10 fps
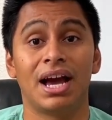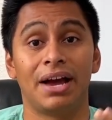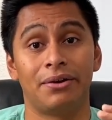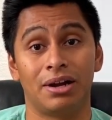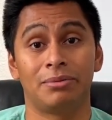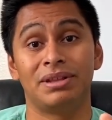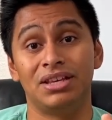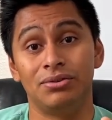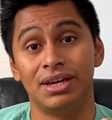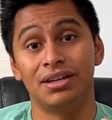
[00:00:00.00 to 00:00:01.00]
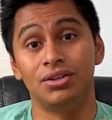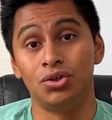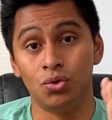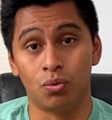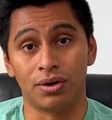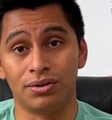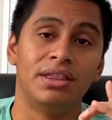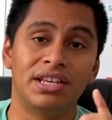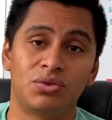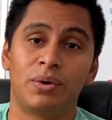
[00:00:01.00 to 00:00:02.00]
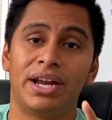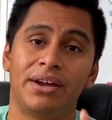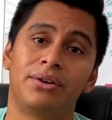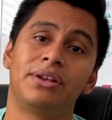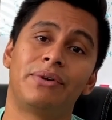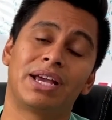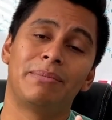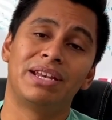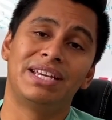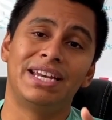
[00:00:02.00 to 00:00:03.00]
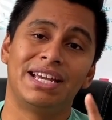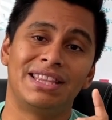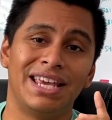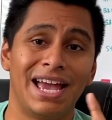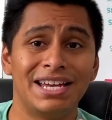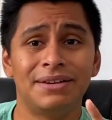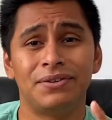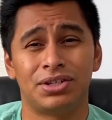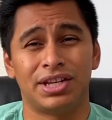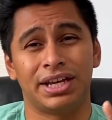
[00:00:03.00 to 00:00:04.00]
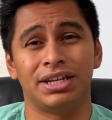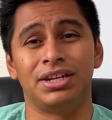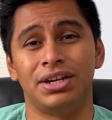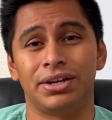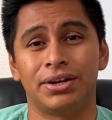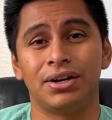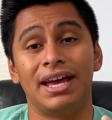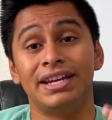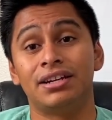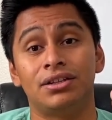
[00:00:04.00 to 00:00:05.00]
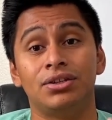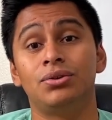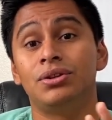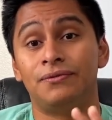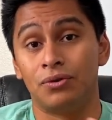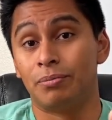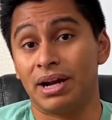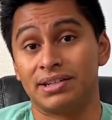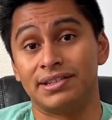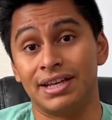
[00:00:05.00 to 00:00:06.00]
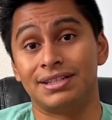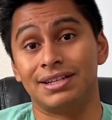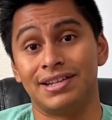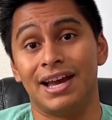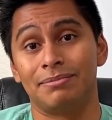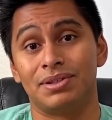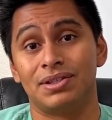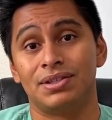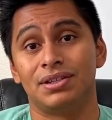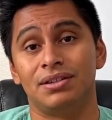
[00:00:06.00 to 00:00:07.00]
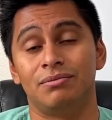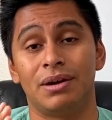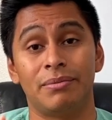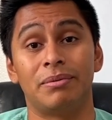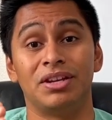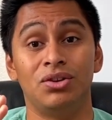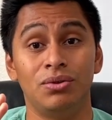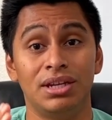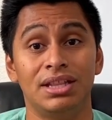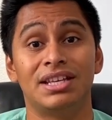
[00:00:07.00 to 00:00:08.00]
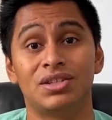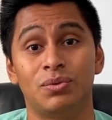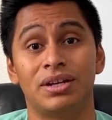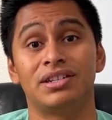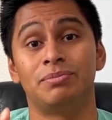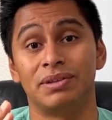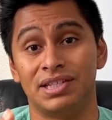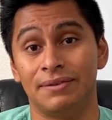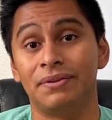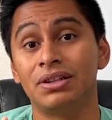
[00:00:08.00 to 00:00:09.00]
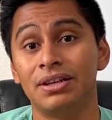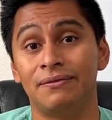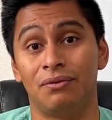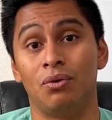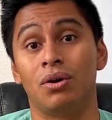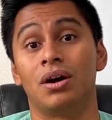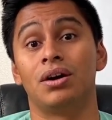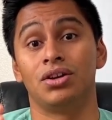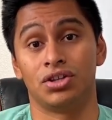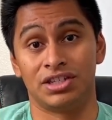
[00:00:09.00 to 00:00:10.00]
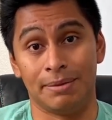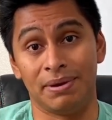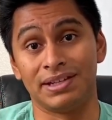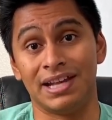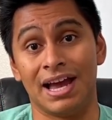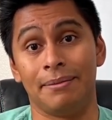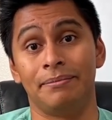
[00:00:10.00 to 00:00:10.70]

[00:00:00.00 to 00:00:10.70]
I would recommend that you get UWorld. This one I only recommend getting at the end of your second year and include the full practice length exams. Remember, you need this one specifically for your STEP exam.